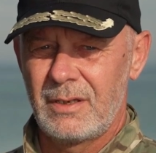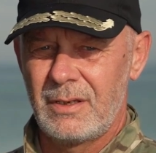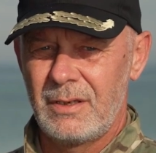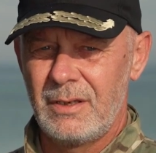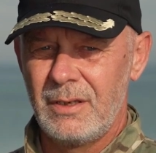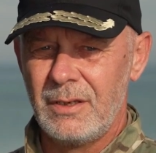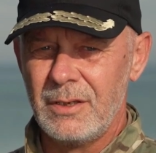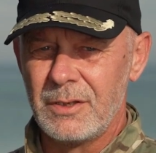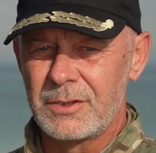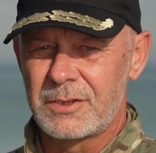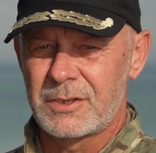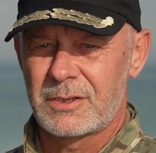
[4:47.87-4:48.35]

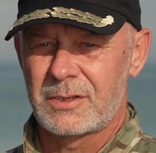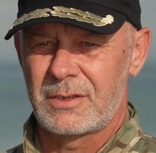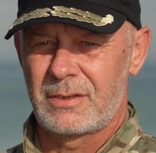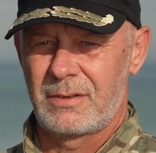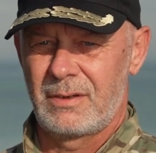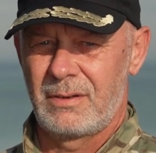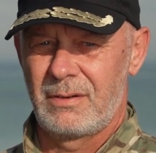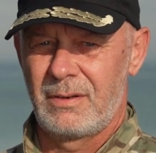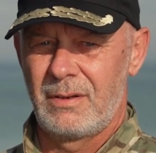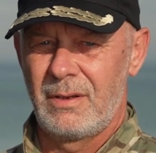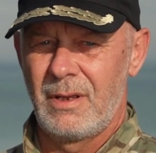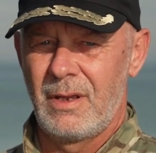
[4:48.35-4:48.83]
is
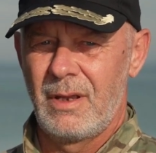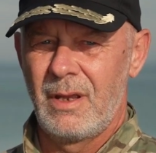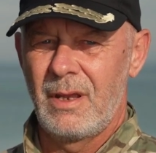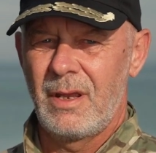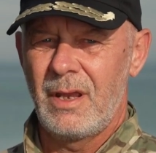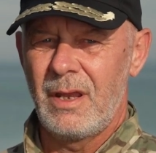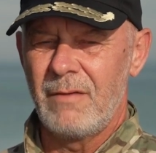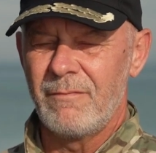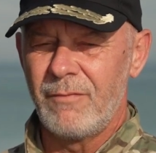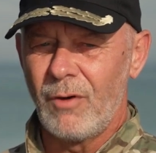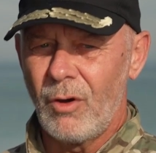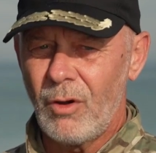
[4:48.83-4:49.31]

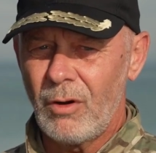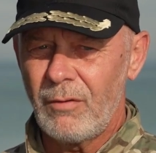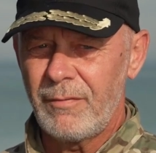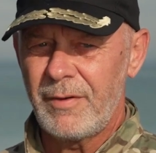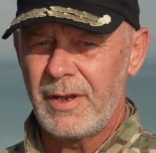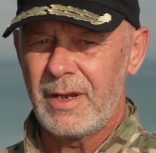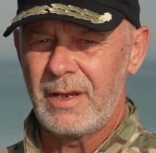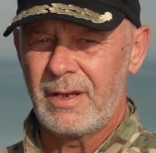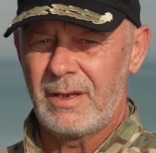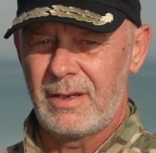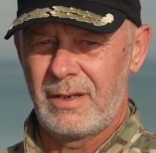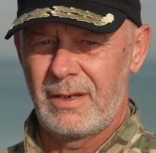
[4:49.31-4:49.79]

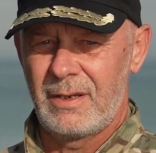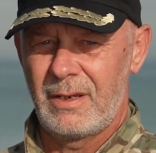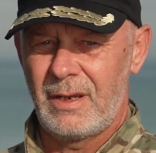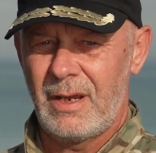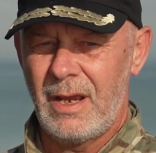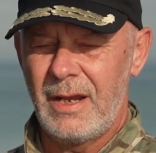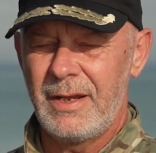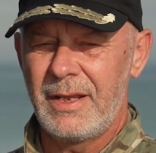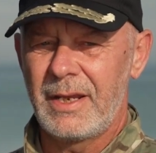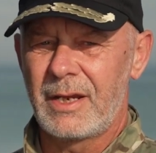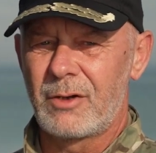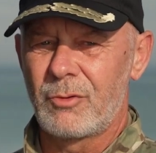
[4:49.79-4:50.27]
evolving
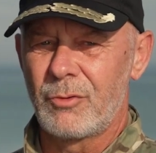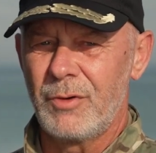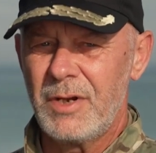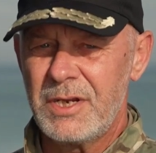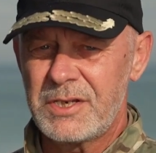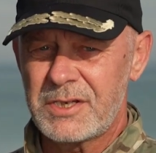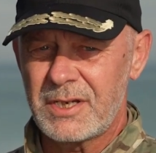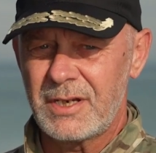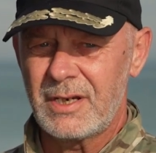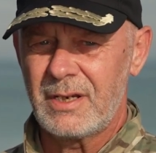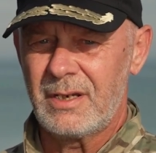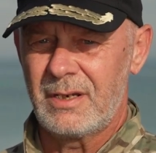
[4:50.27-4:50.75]
and
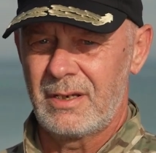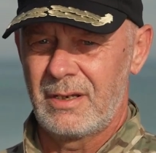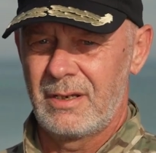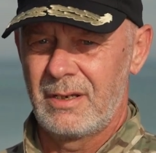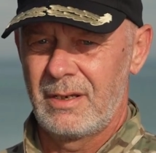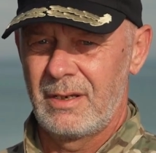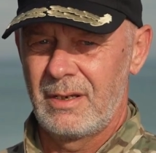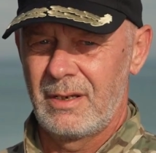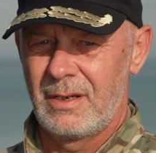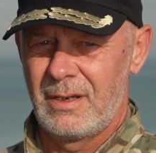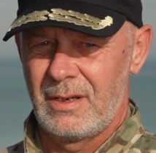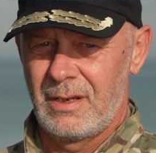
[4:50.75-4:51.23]
increasing
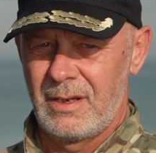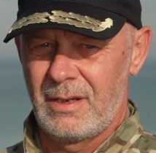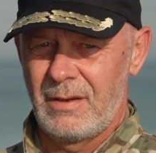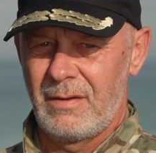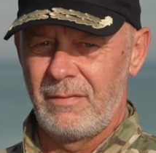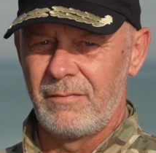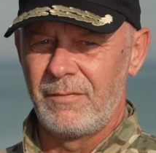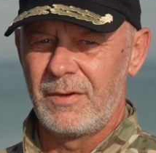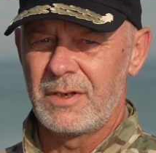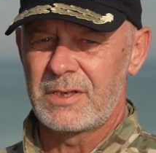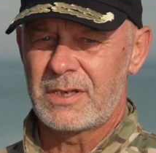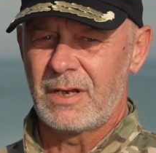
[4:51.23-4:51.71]

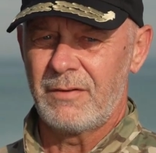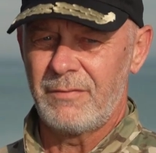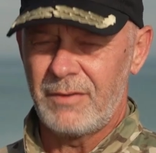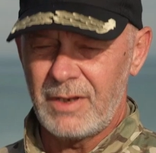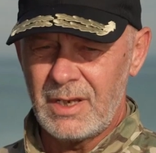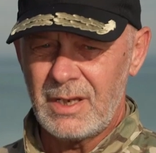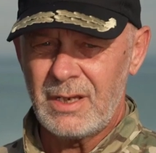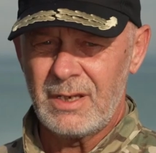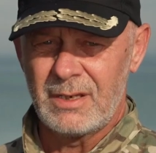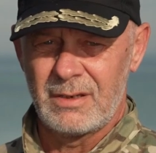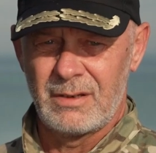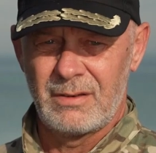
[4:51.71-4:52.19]

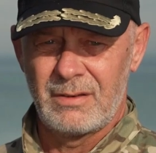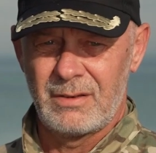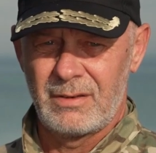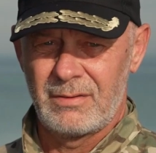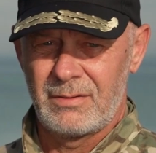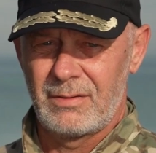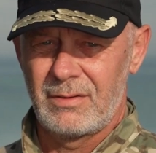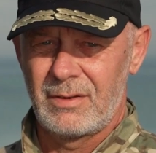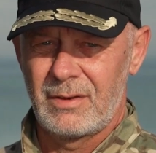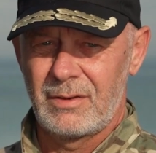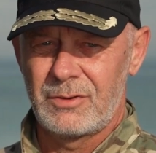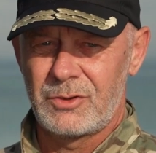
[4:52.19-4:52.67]
vis-à-vis
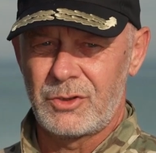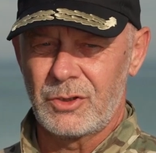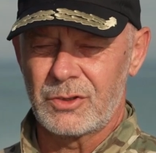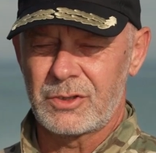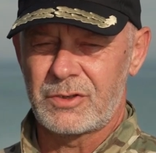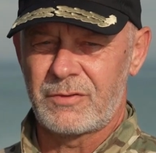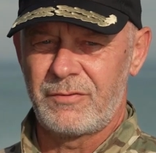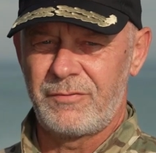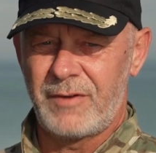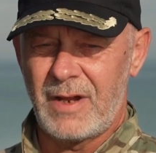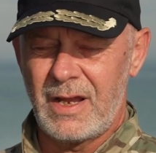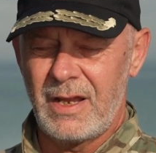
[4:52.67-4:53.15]

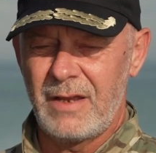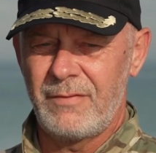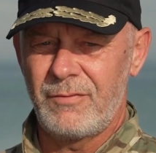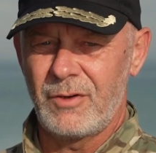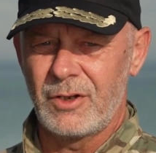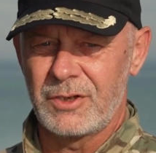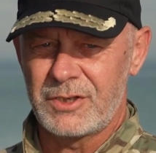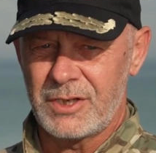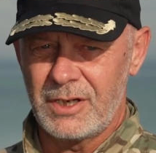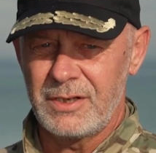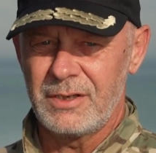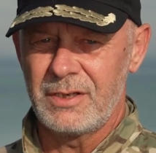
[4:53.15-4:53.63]
just 5
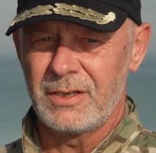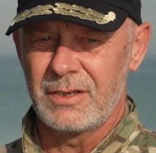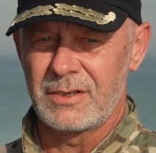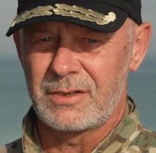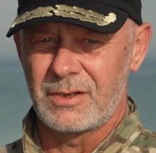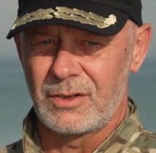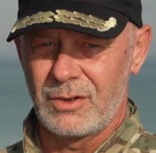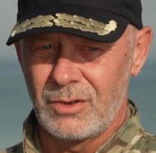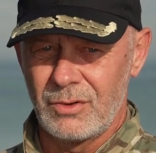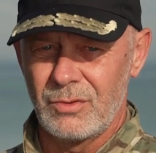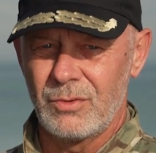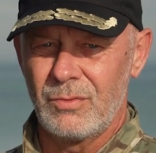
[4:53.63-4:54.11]
or 10
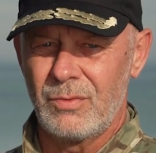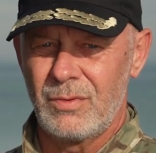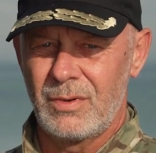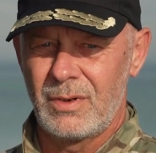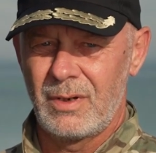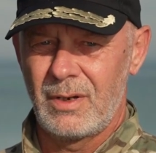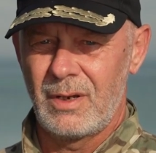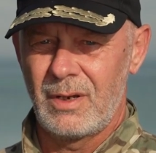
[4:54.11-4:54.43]
years ago.